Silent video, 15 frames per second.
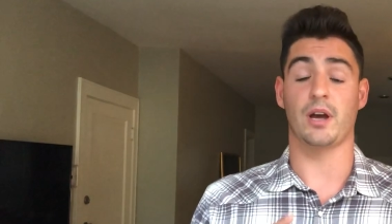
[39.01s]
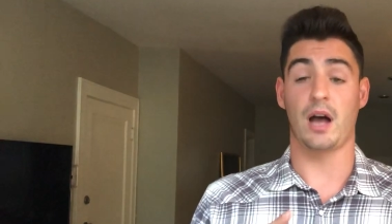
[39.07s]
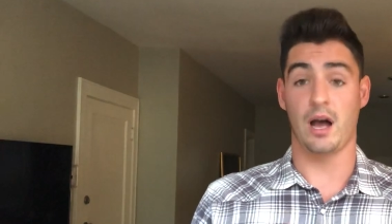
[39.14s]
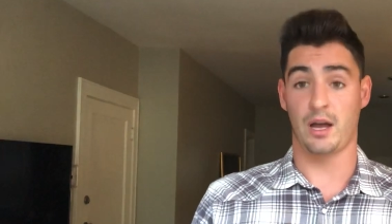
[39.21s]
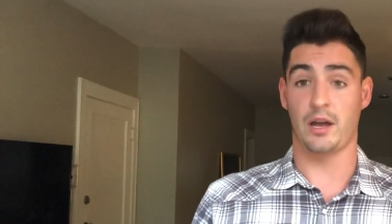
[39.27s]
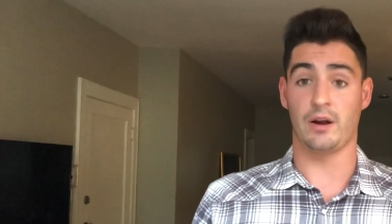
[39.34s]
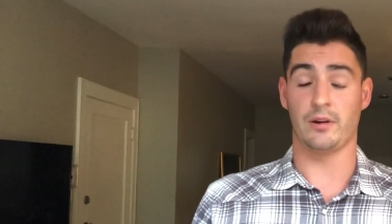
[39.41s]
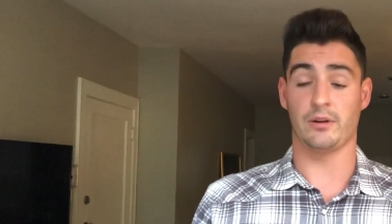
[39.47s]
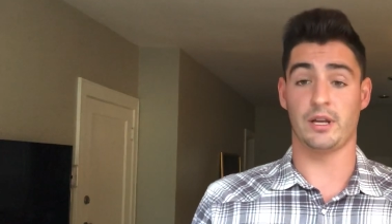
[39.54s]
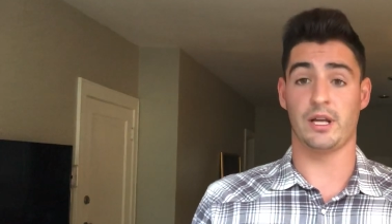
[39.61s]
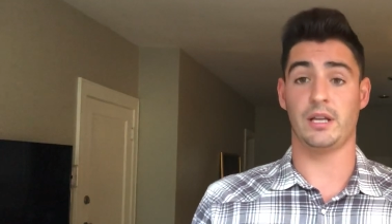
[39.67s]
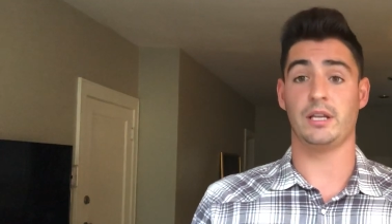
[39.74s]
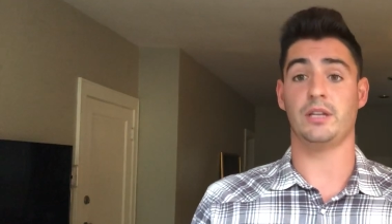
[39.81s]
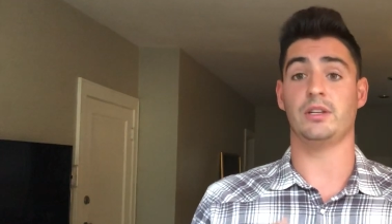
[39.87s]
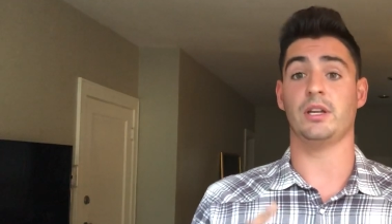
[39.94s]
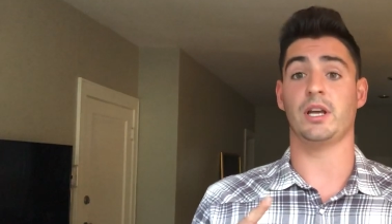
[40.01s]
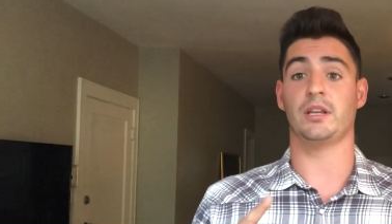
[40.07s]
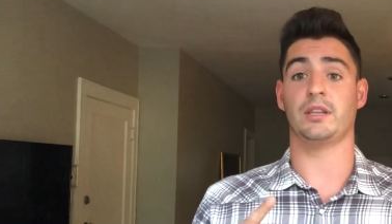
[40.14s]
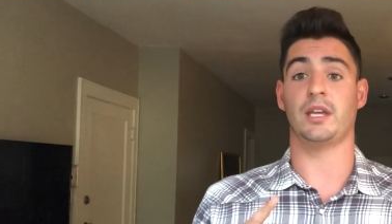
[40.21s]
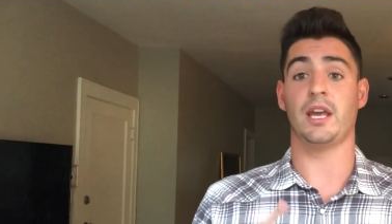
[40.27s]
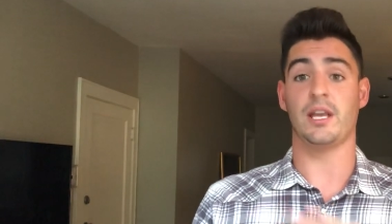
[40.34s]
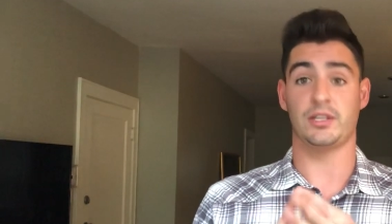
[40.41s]
IRA, and you got
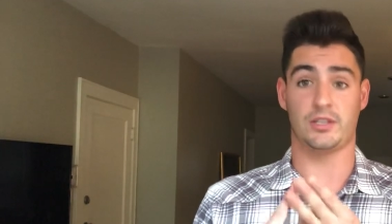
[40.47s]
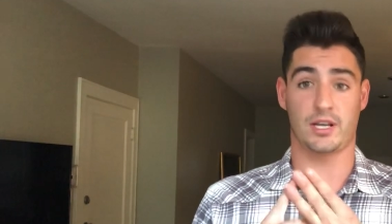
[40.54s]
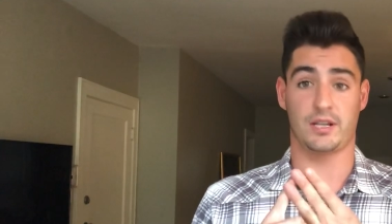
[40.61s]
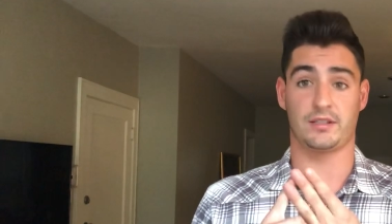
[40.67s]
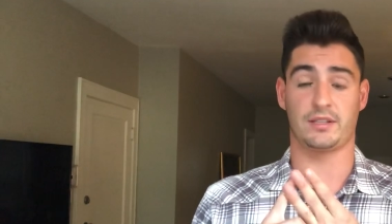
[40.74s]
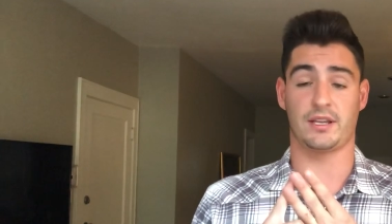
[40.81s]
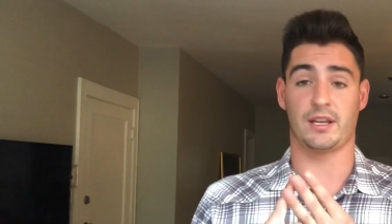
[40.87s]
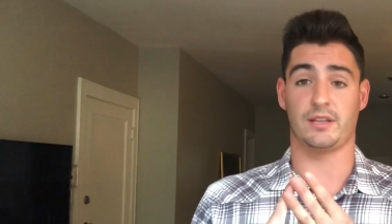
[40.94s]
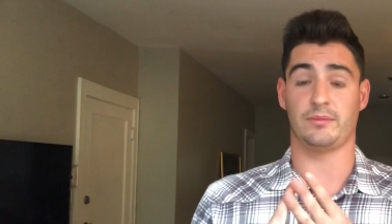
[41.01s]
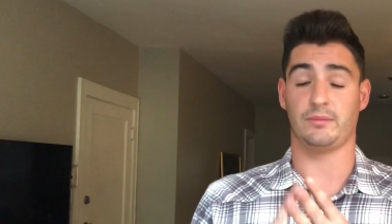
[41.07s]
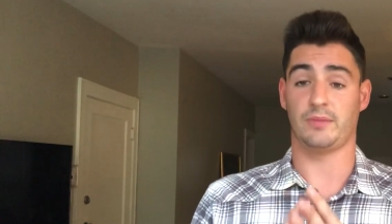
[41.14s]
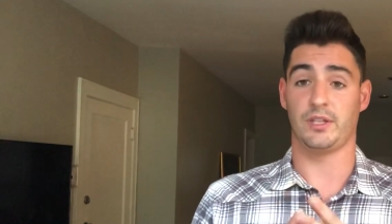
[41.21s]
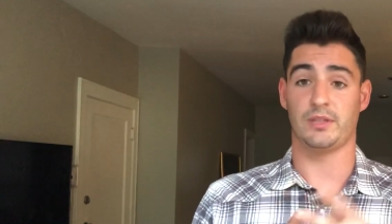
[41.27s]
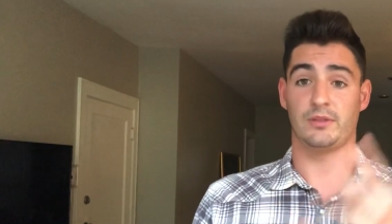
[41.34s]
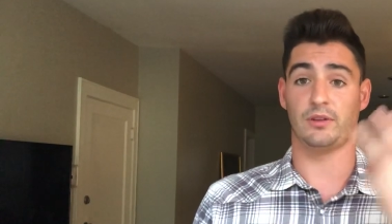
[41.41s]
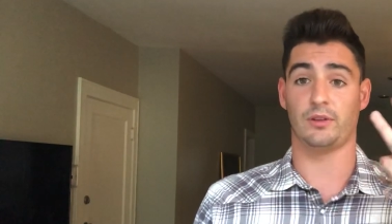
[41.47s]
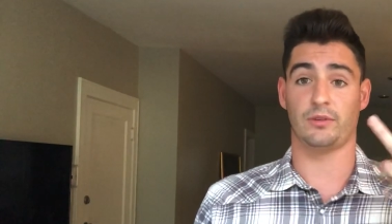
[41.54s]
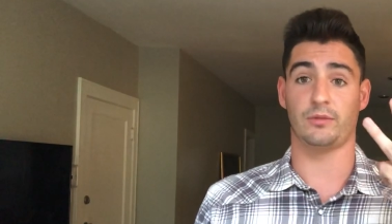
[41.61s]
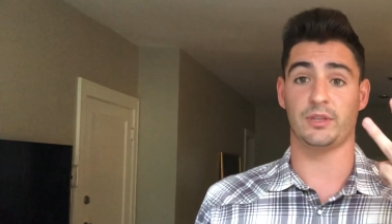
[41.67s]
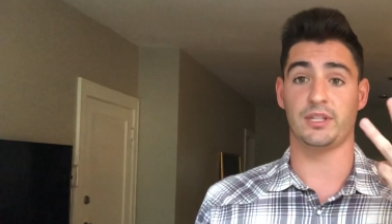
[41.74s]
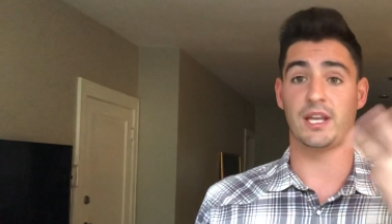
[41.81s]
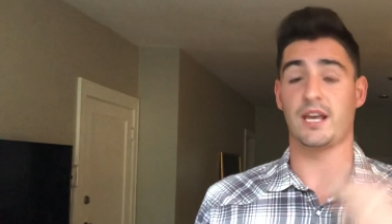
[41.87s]
the HSA. These are the
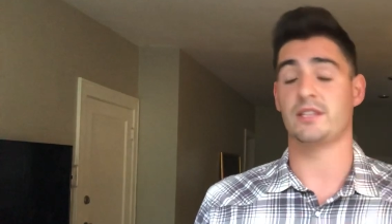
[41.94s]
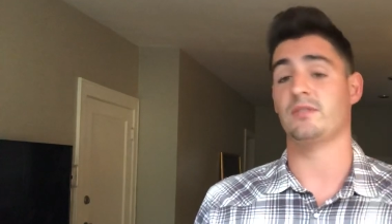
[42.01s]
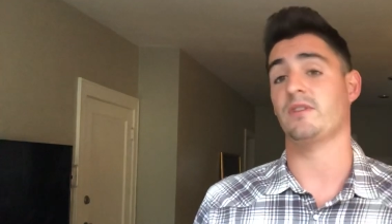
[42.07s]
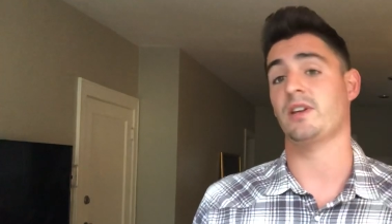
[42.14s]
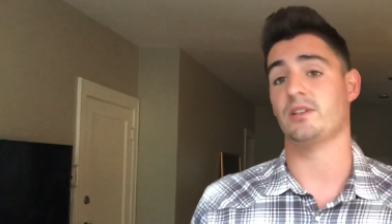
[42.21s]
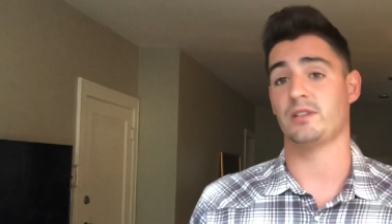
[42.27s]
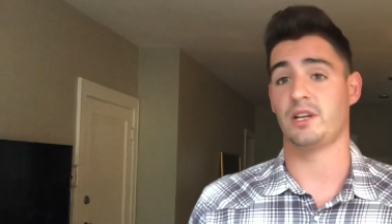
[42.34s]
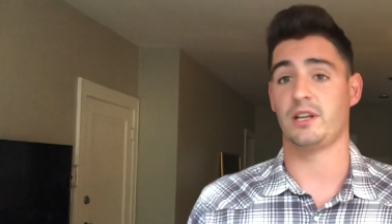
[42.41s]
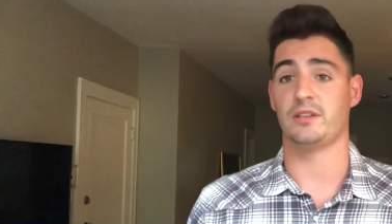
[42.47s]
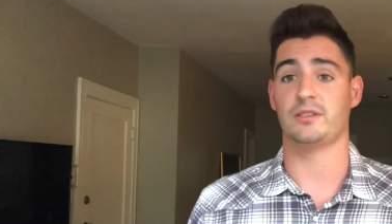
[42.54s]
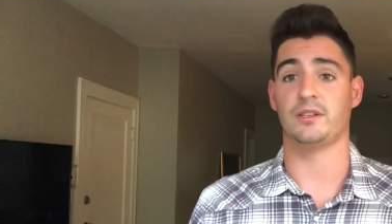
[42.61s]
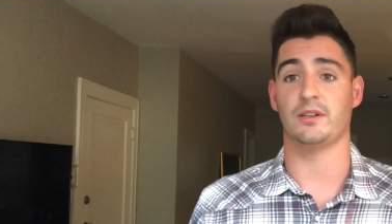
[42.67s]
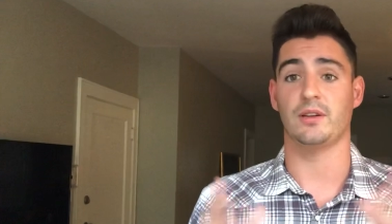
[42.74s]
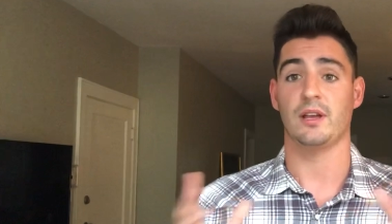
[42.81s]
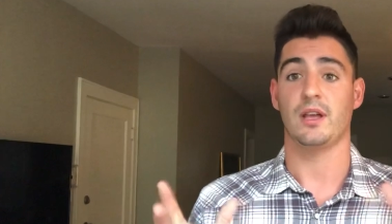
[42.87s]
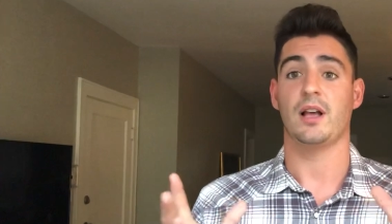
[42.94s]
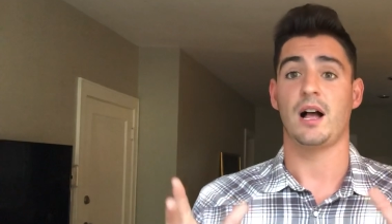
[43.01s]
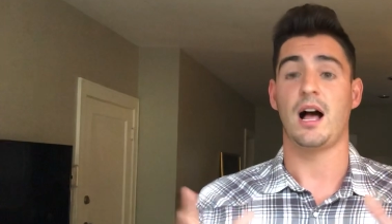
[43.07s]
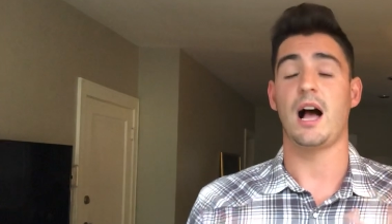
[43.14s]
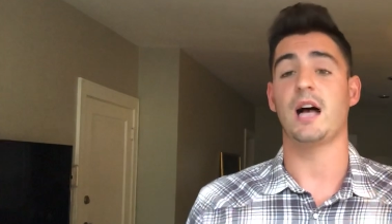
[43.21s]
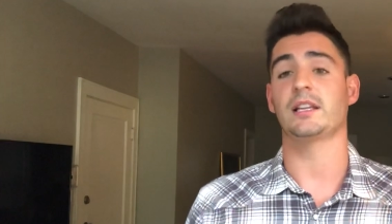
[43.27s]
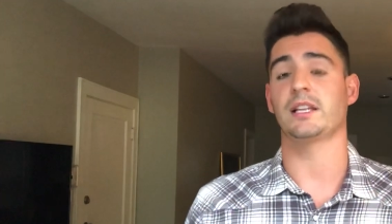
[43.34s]
three tax advantage accounts that
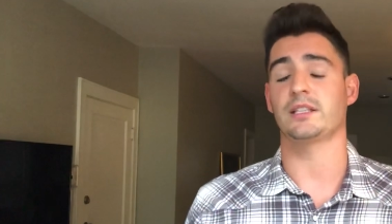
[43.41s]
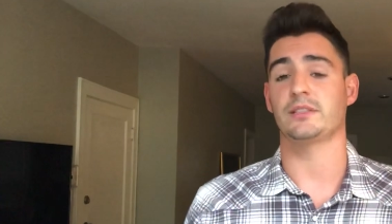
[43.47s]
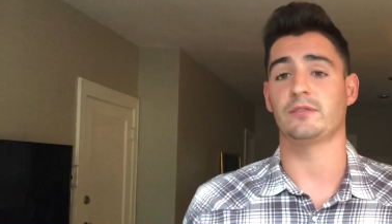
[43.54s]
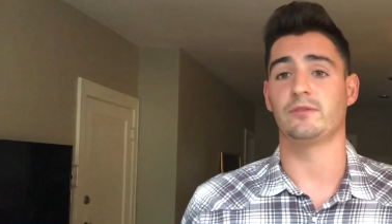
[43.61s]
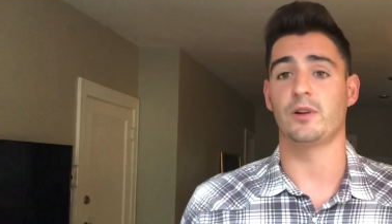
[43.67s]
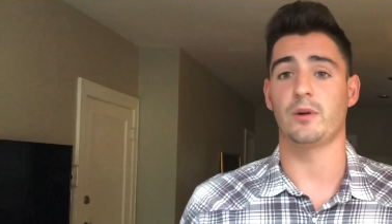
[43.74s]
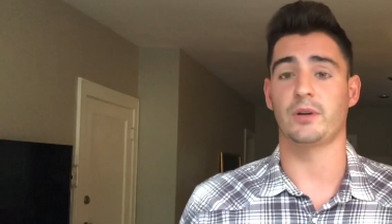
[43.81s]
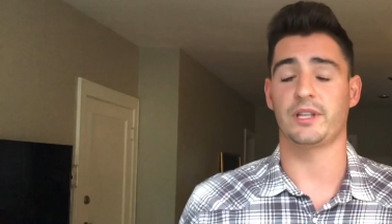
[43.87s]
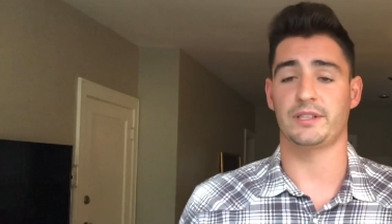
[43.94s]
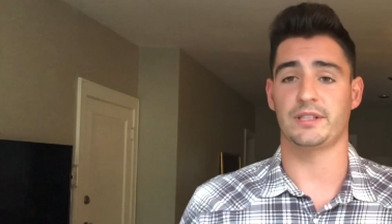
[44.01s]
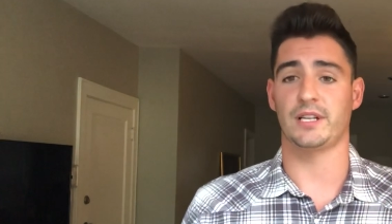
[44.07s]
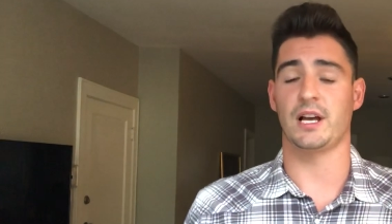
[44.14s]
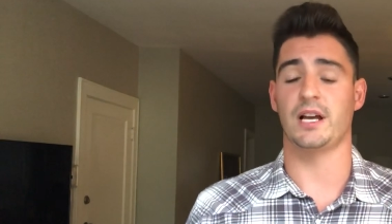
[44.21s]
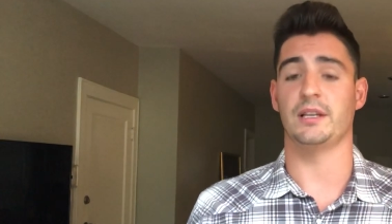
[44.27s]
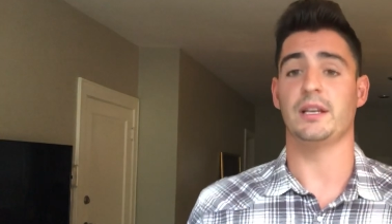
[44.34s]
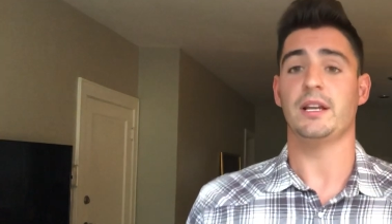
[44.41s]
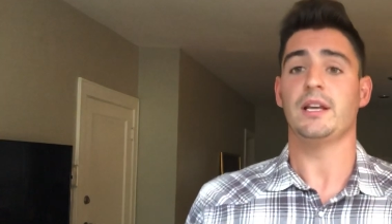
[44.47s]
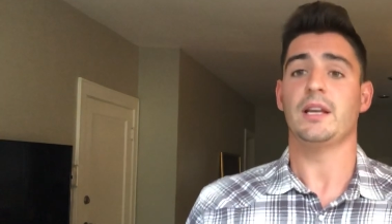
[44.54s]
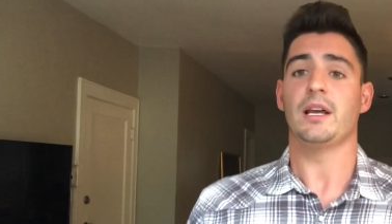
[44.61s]
I like to focus on.